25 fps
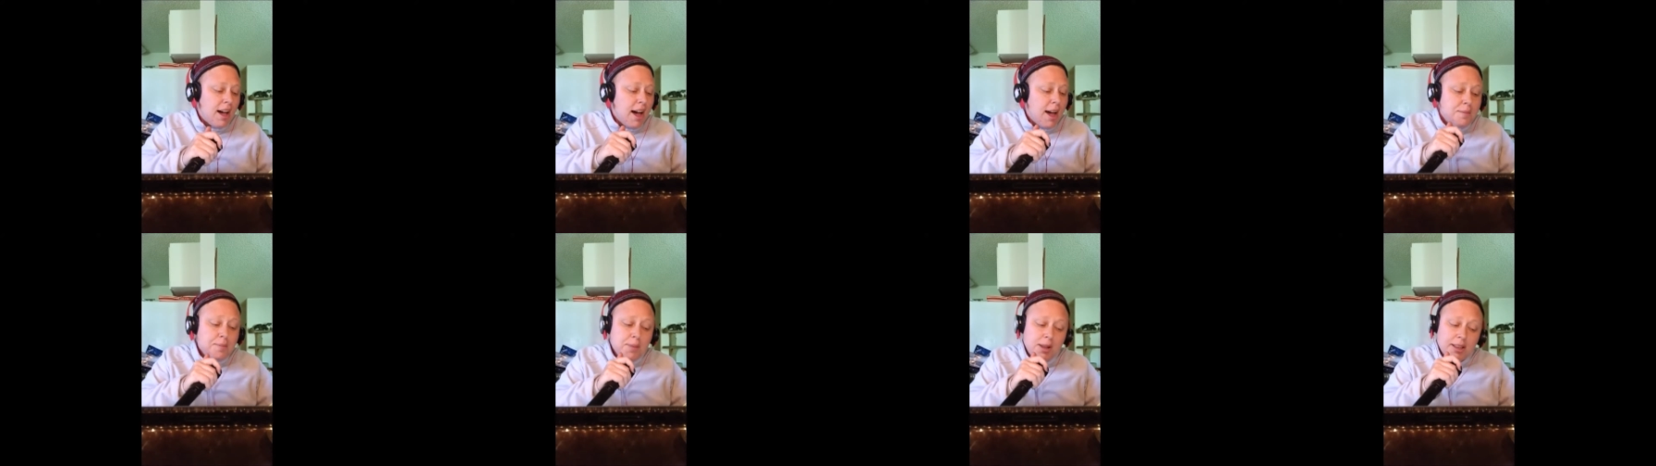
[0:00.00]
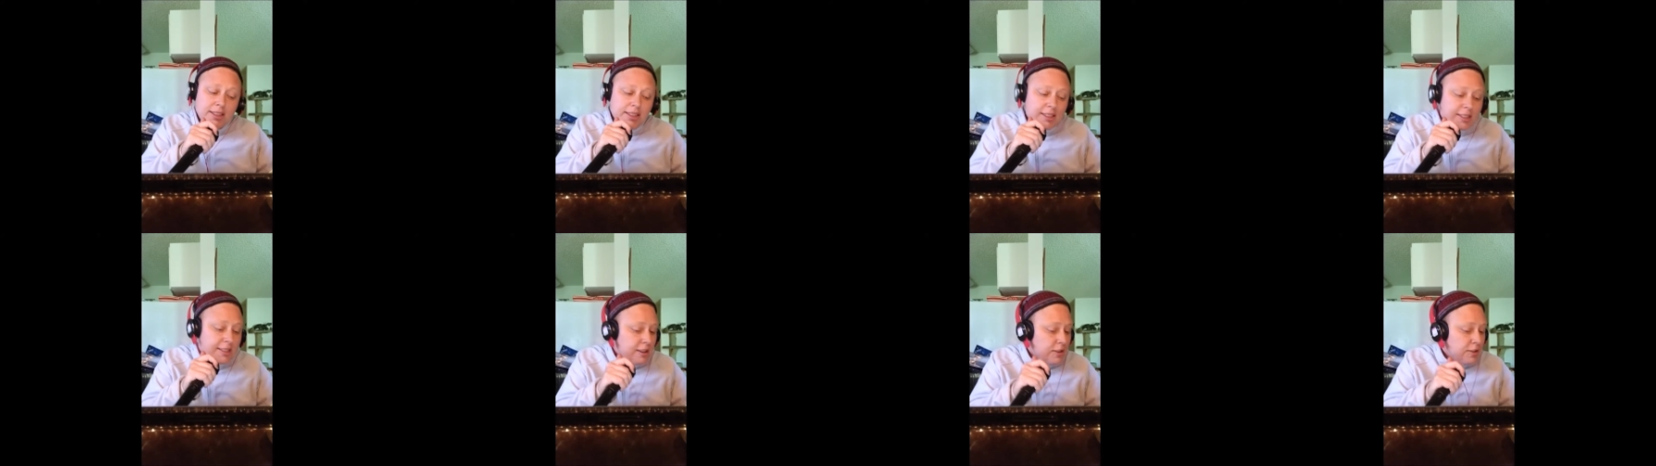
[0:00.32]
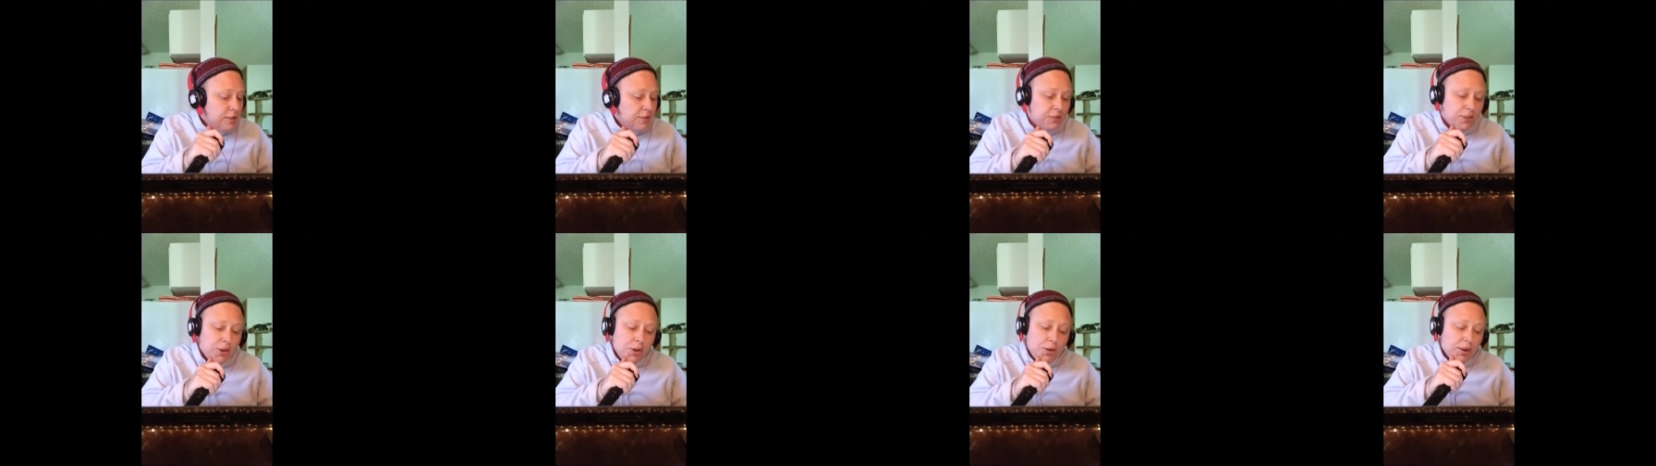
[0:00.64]
I must
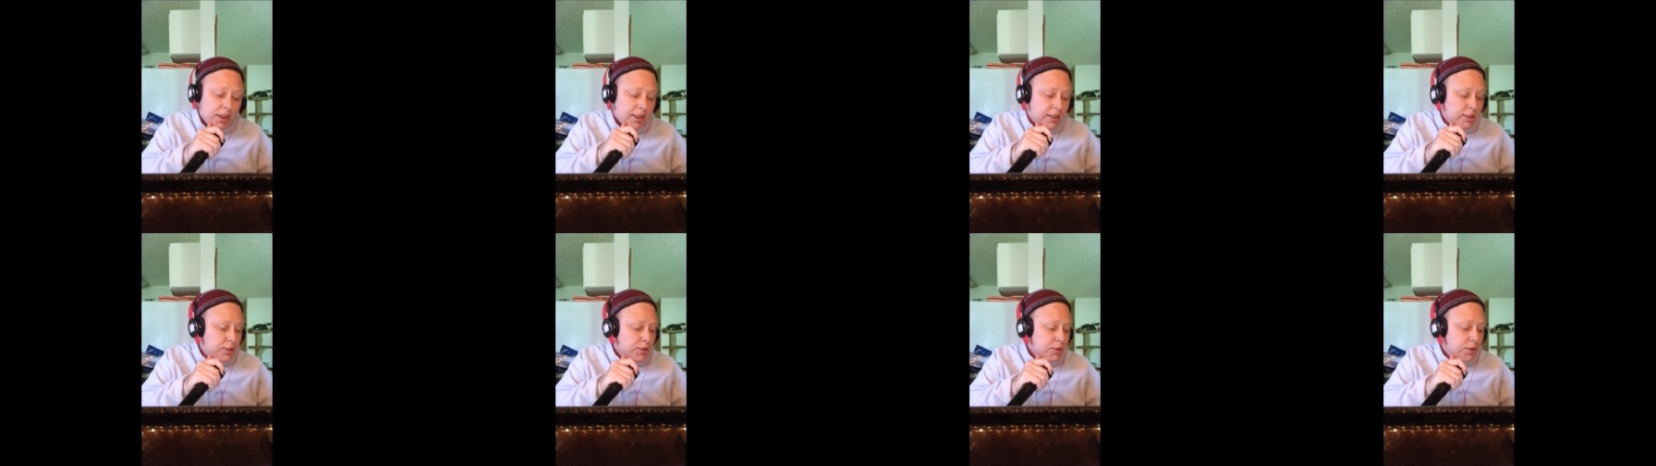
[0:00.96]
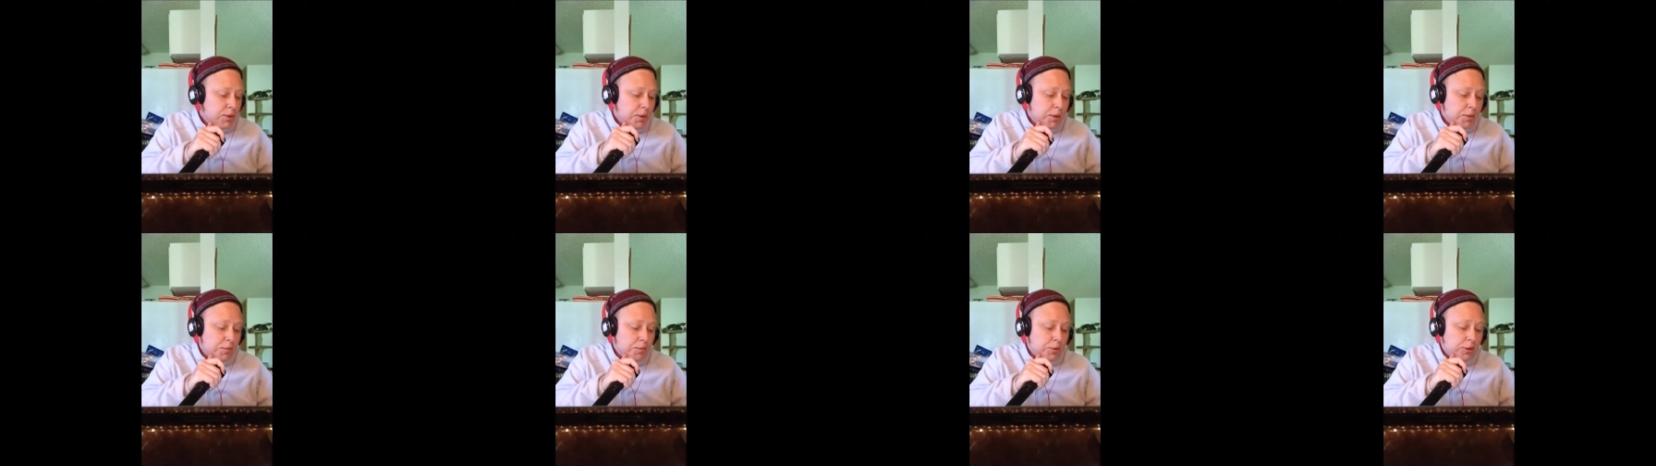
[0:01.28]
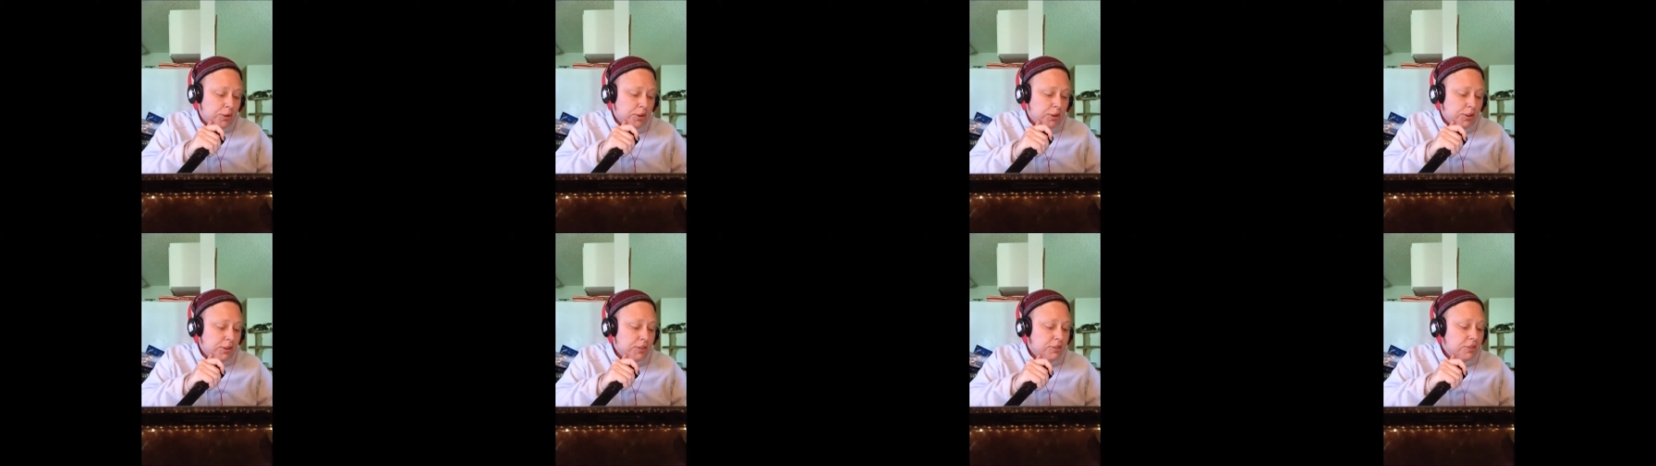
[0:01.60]
still focus to
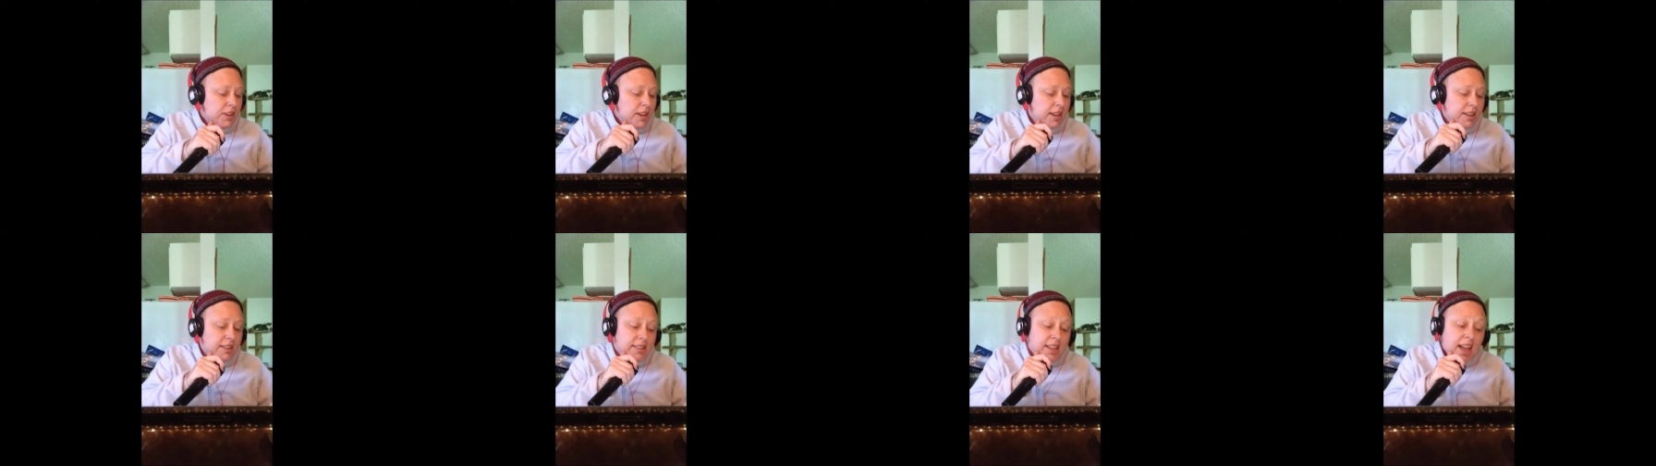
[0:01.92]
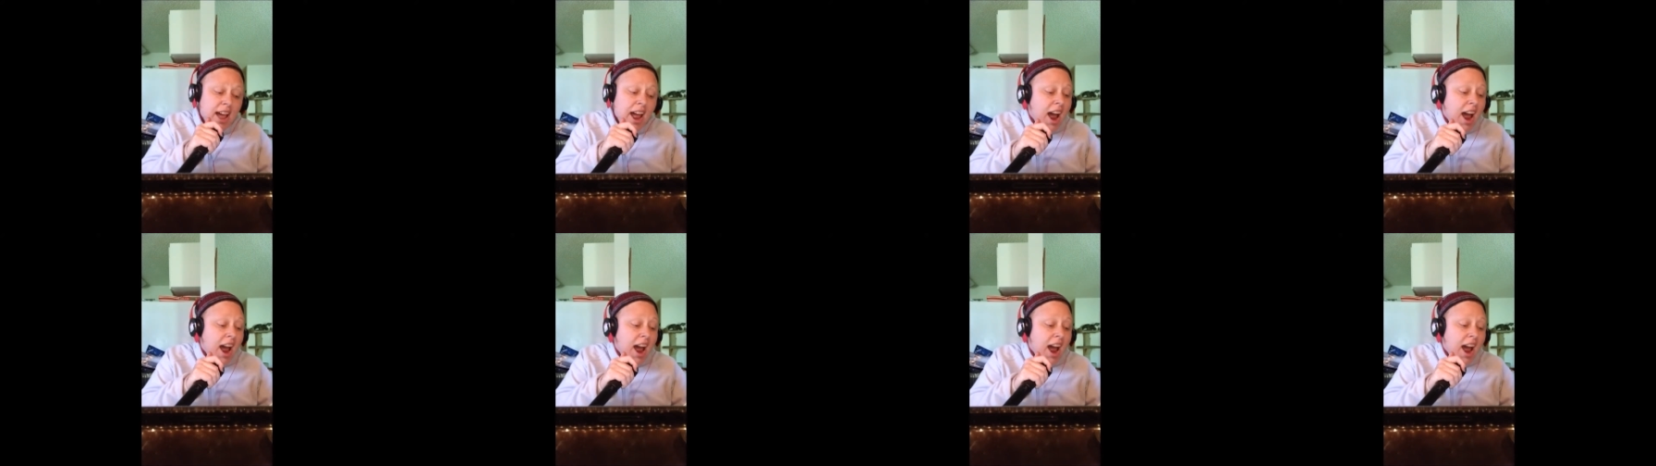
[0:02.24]
improve because